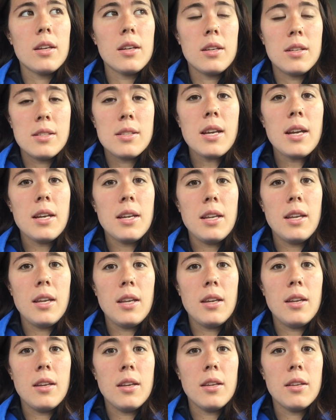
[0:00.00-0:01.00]
Because I
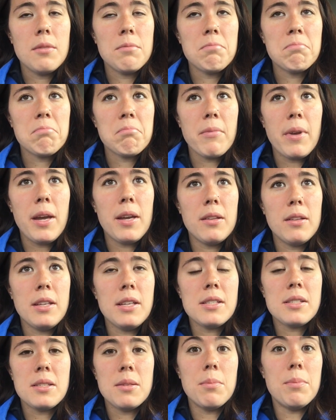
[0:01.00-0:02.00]
need at
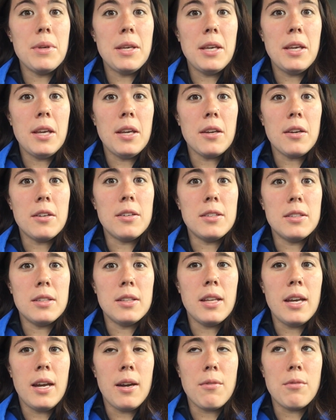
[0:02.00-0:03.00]
least a B on
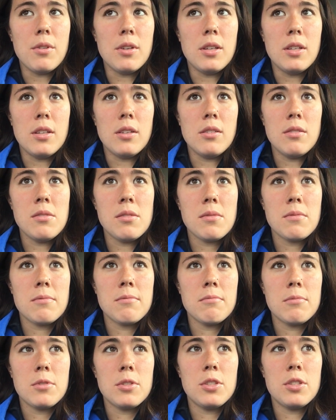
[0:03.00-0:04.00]
that one,
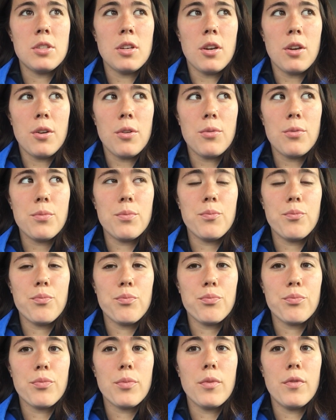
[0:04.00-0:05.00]
so
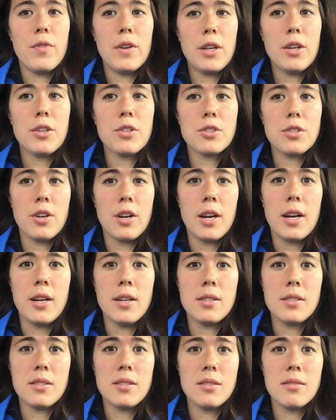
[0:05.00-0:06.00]
fingers
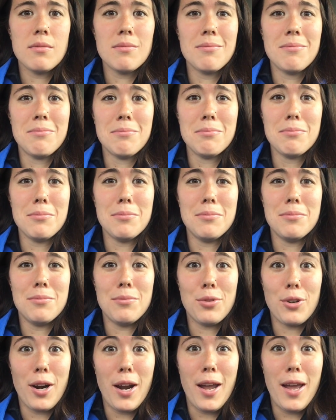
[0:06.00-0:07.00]
crossed.
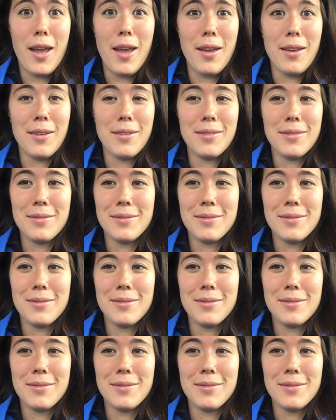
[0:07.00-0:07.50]
Pray.